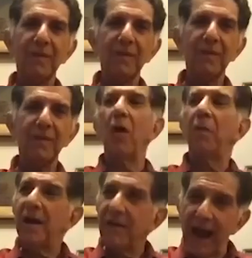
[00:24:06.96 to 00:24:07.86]
And
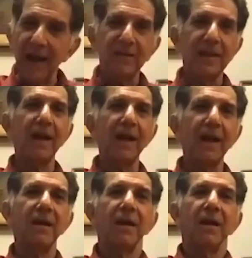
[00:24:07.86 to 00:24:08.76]
Orwell writes that
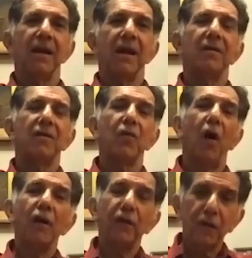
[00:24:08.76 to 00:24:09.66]

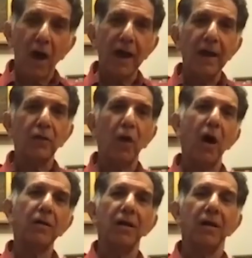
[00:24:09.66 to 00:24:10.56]
Tolstoy
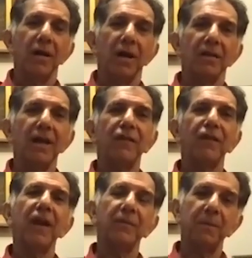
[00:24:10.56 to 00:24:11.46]
thought that
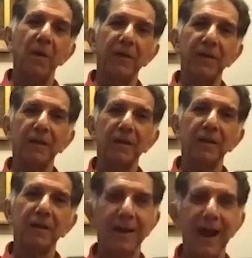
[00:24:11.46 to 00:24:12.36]
Shakespeare was a
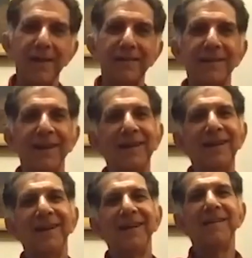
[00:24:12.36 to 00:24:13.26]
third class
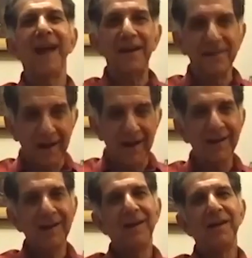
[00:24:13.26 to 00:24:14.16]
writer
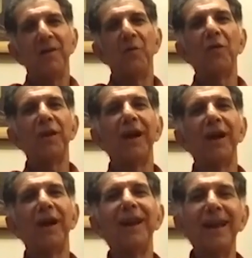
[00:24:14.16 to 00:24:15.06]
who
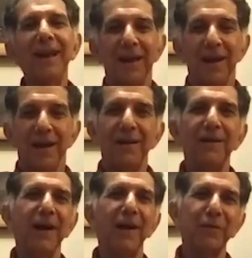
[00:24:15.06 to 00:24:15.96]
really
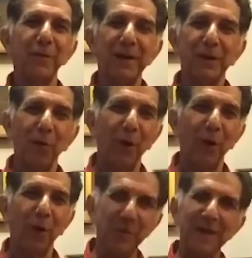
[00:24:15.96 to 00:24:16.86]
deserved to be thrown
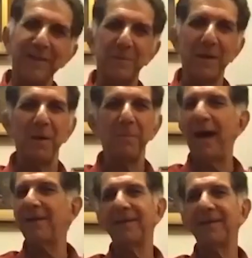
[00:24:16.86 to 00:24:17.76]
in the waste paper
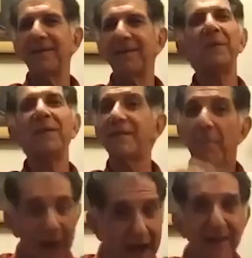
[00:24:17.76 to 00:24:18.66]
basket. And he was
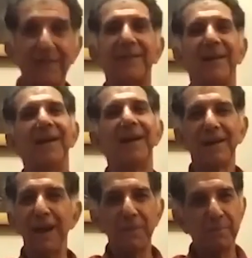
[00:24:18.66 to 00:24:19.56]
surprised
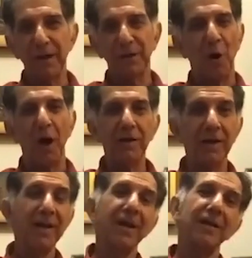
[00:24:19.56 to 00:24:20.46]
that people thought
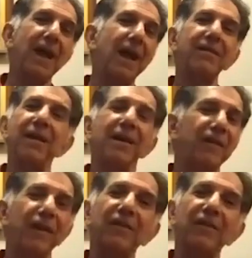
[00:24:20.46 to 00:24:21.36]
that
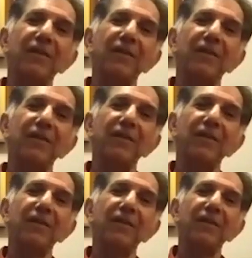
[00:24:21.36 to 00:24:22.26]
Shakespeare was a
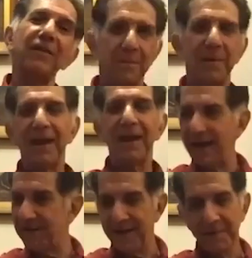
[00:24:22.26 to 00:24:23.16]
great
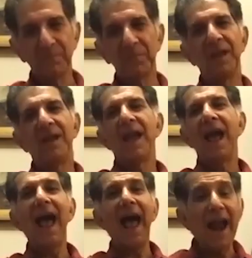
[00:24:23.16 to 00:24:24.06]
playwright. Right.
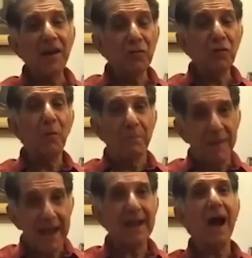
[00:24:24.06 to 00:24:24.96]
And to
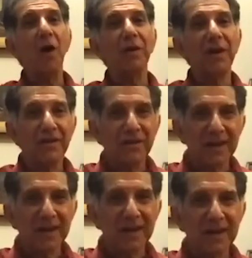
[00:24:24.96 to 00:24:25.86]
make out
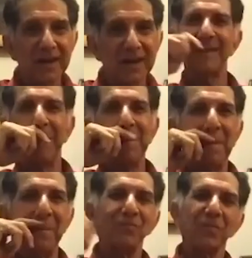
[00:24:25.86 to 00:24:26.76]
his case,
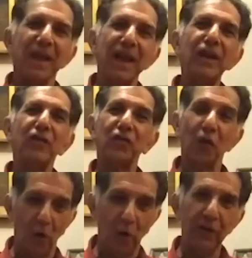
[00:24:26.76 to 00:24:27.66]
he
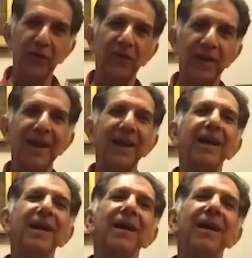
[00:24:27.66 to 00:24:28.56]
chose
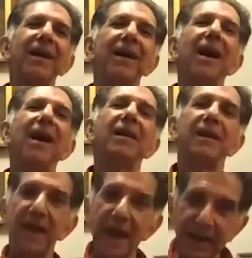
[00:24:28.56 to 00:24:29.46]

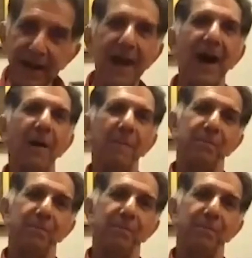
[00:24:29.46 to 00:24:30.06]
King Lear.